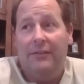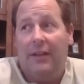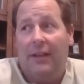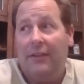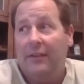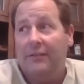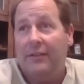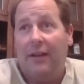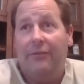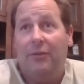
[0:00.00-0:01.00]
and I think
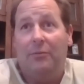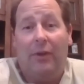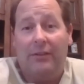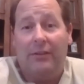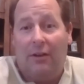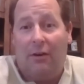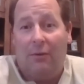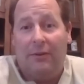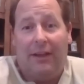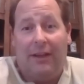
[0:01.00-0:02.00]
Satterfield breaks a long
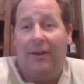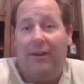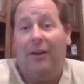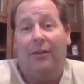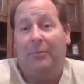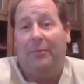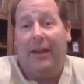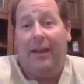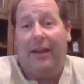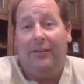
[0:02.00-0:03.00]
one, like right off the bat.